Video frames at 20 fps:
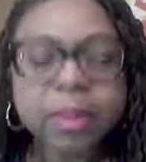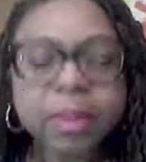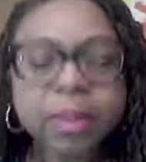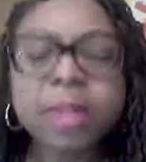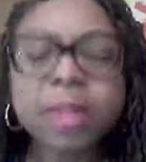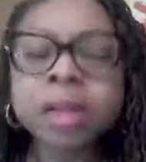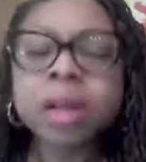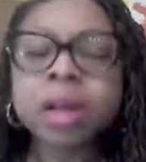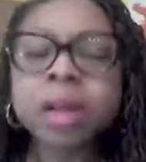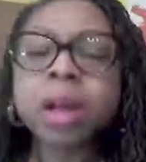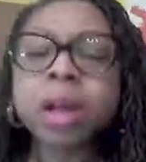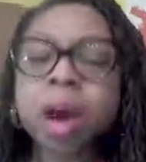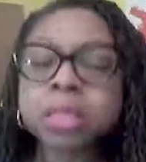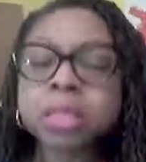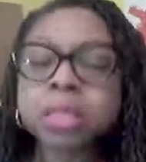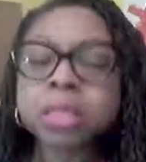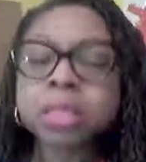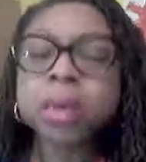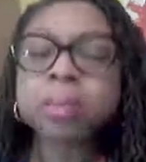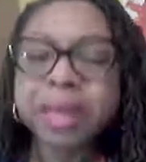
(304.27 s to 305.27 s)
There could
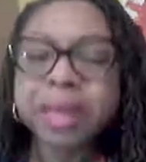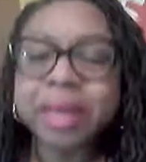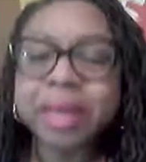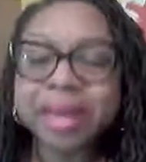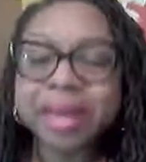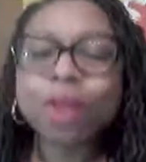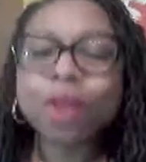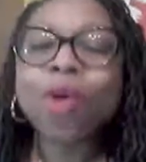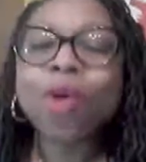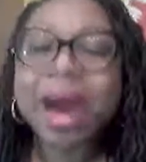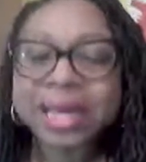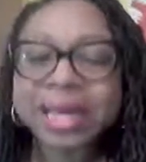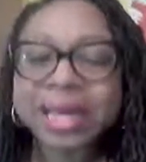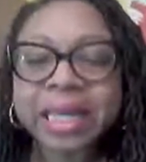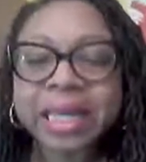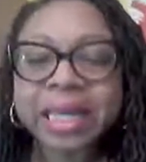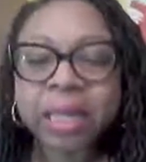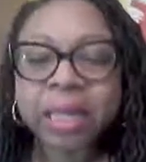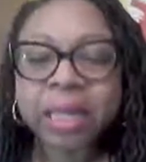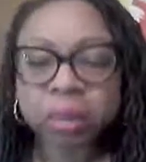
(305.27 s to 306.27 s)
also be
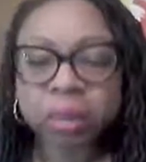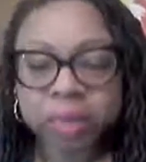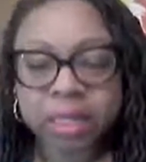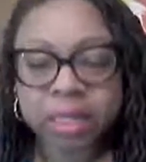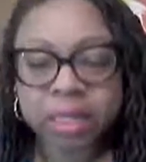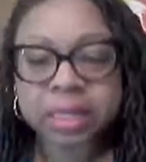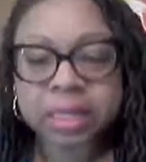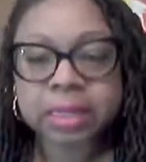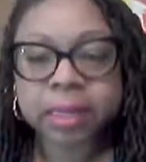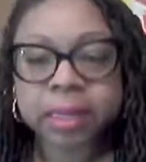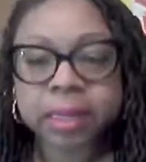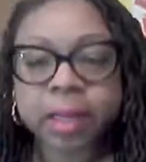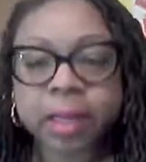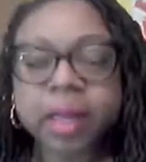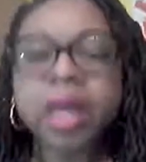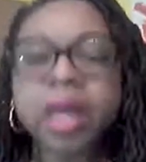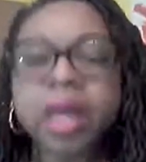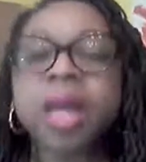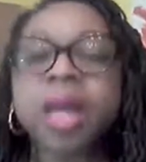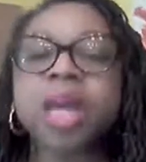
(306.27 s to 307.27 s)
chronic illness.
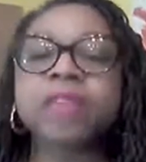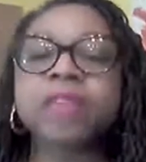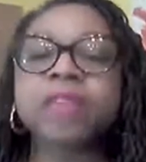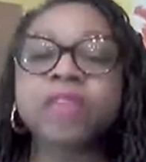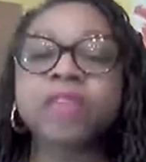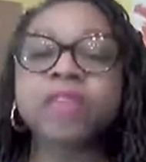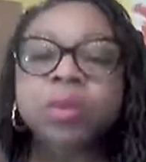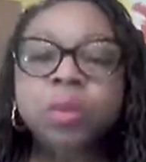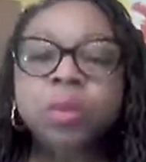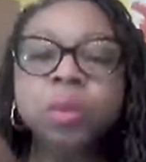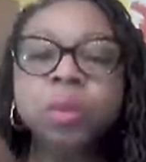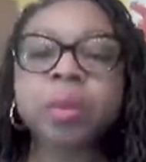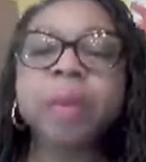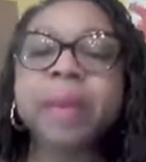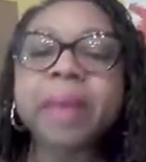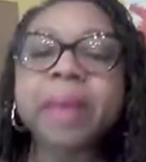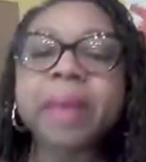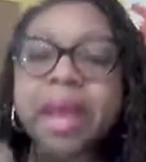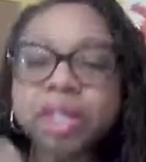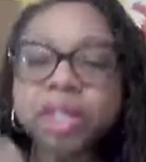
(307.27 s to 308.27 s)
If you
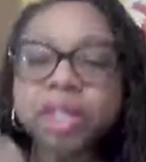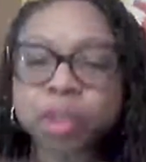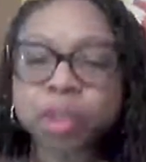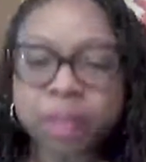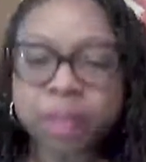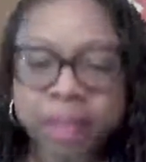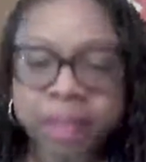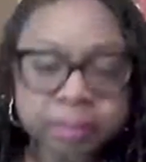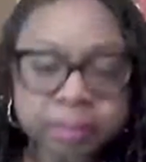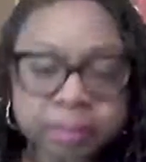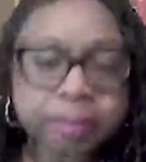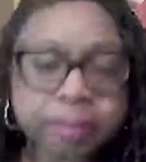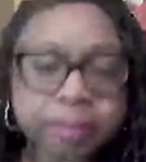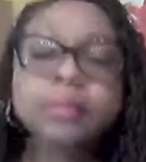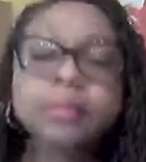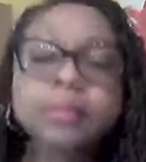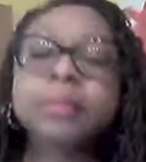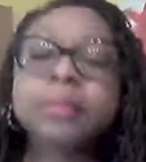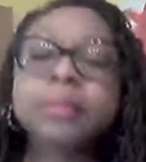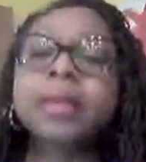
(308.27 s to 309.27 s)
perpetually
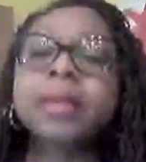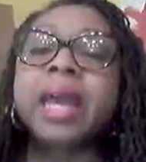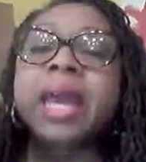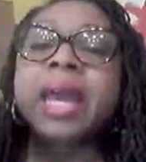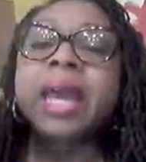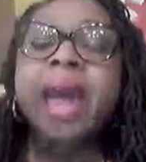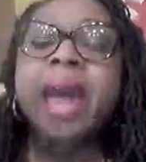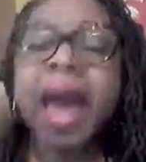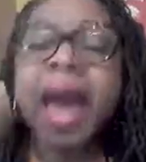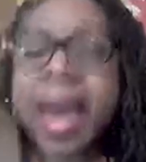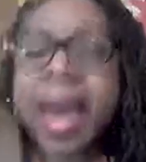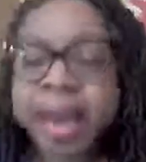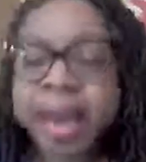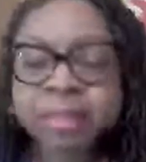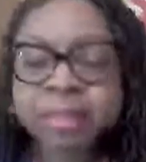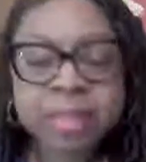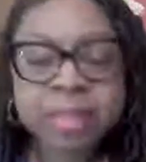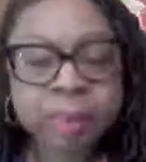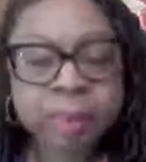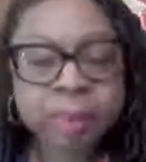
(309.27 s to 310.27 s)
have
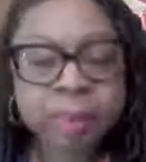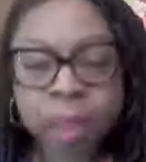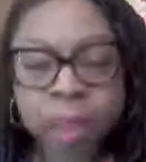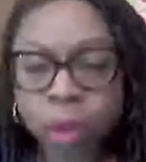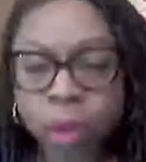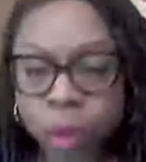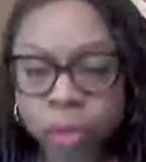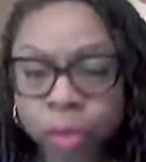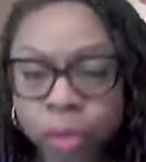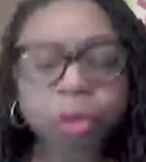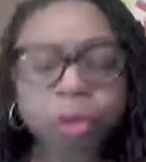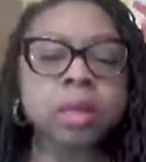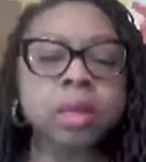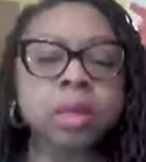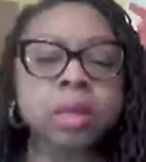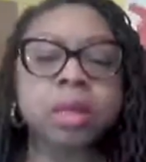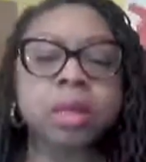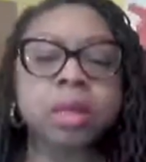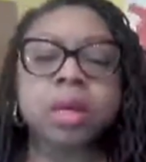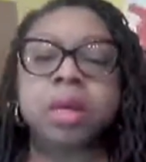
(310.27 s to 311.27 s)
something going on,
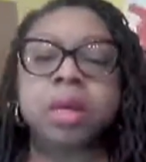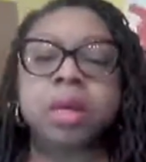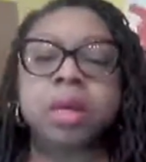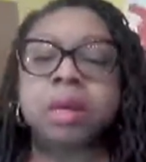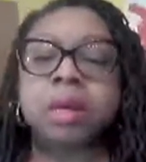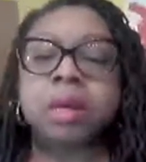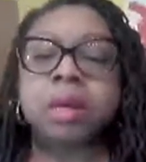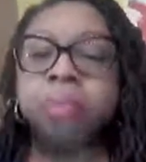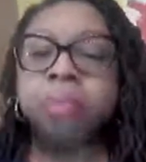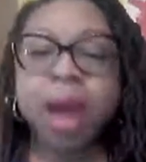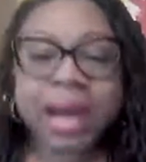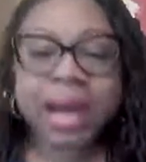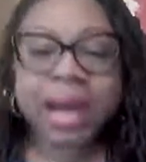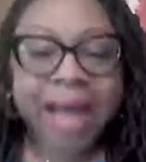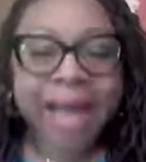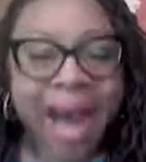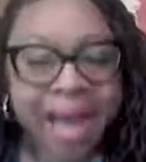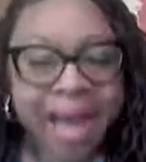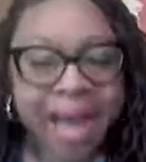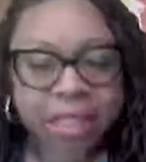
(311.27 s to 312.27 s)

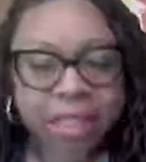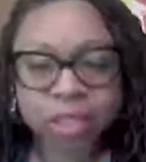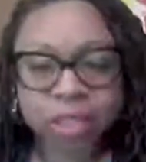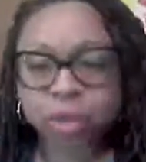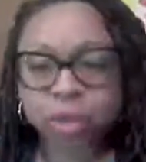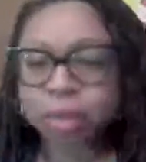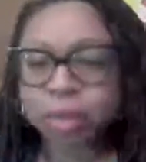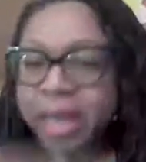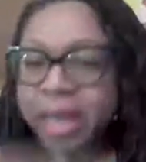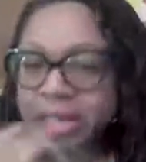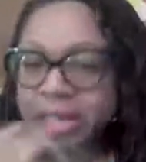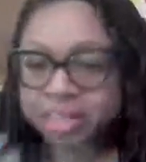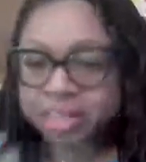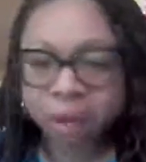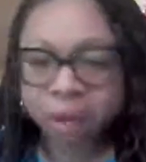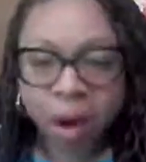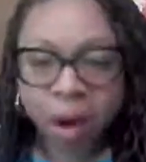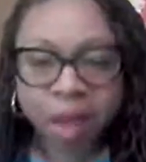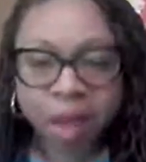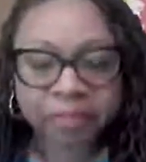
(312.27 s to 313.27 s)
bronchitis, you catch it
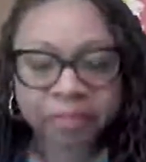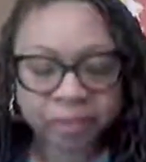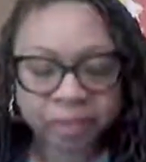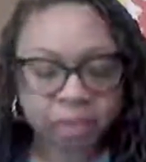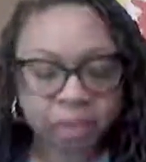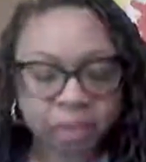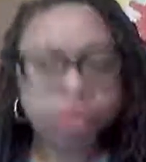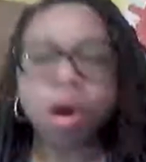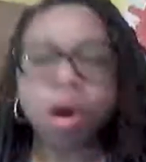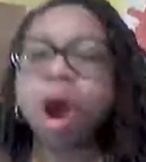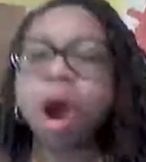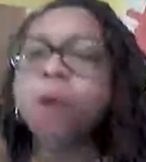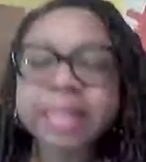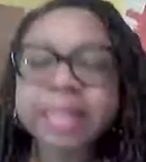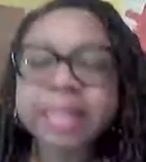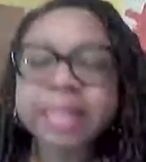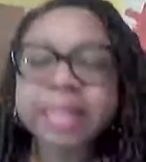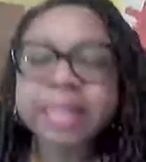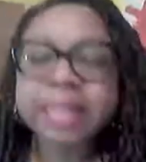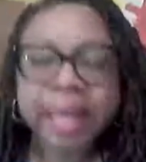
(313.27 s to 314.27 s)
often, you're
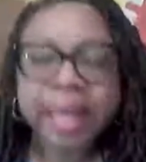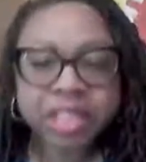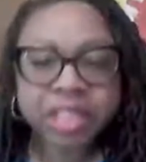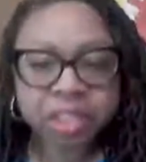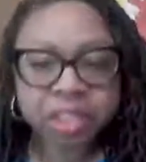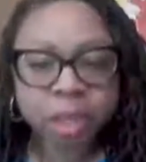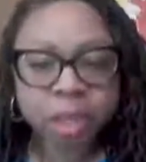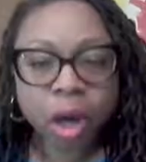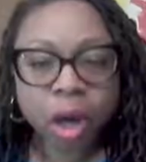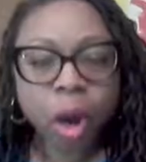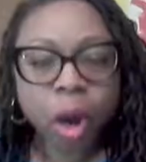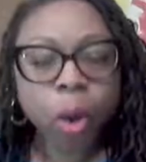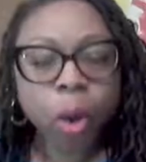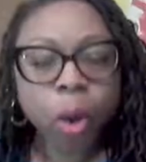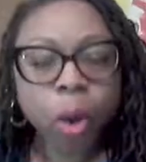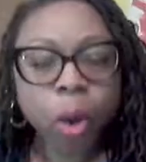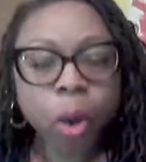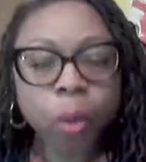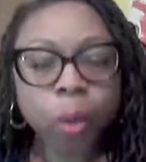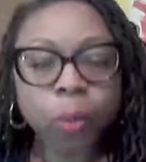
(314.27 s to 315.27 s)
always catching a
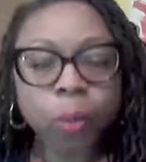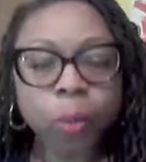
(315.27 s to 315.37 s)
cold,